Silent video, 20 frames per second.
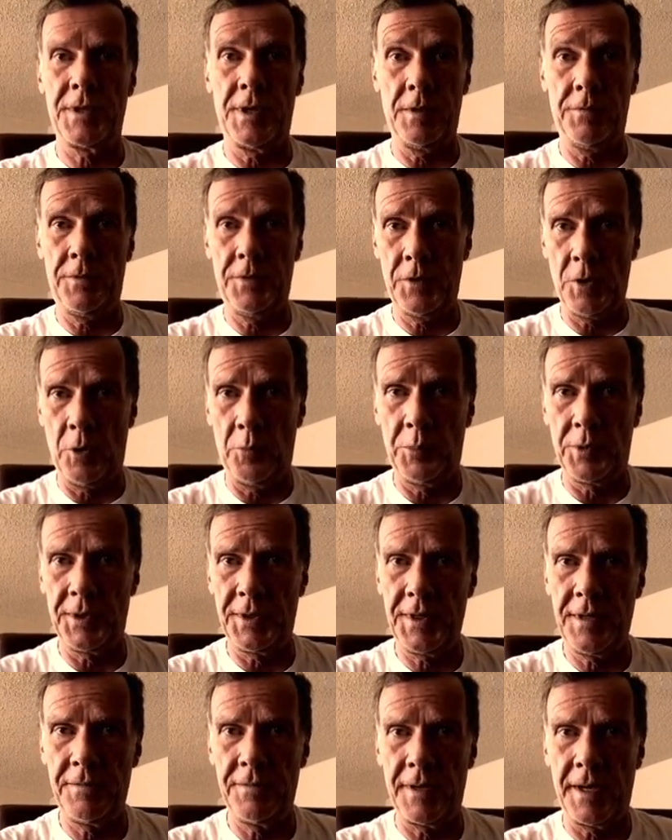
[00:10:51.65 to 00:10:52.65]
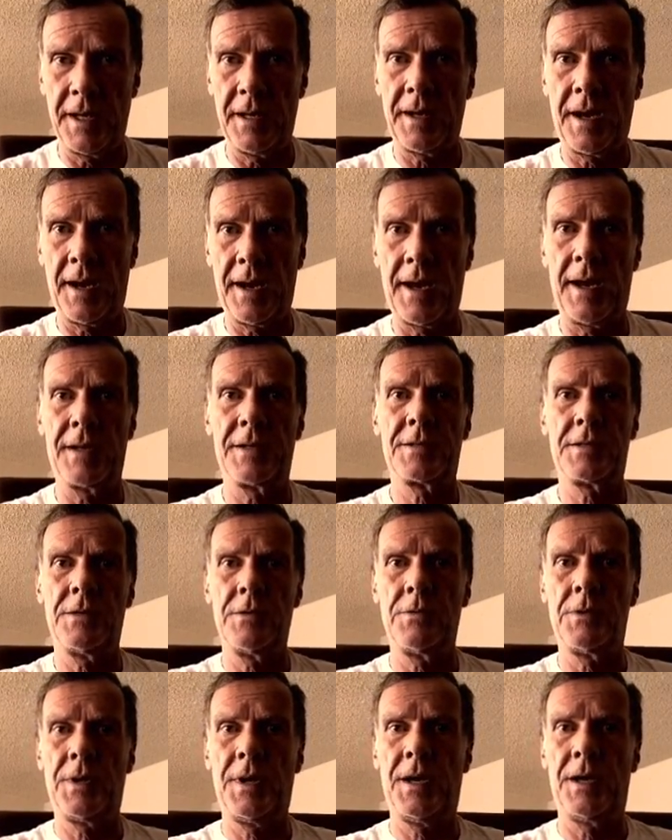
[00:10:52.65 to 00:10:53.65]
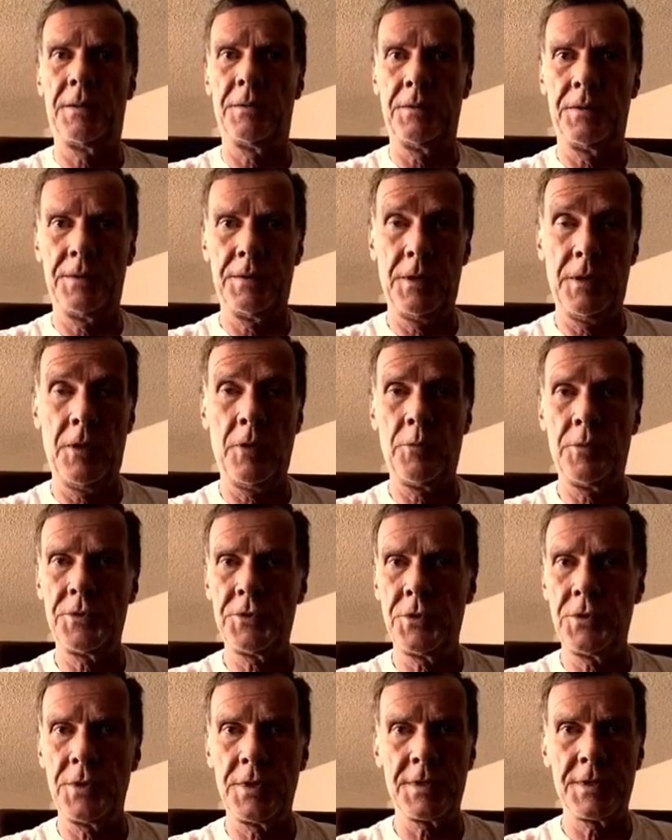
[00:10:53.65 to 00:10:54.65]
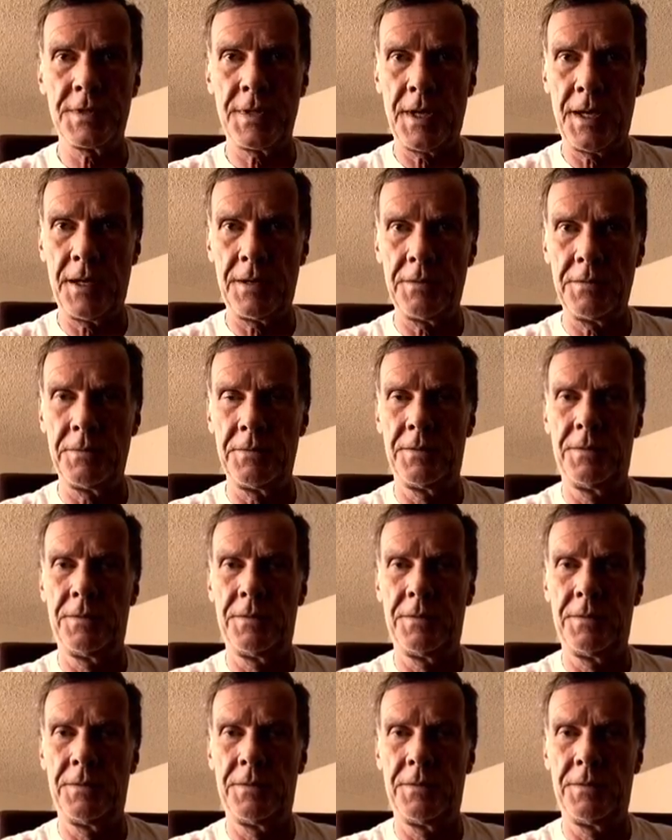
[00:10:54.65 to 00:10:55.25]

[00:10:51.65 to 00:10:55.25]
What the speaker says: And if you don't believe that, I ask you again, do you hear what you just said?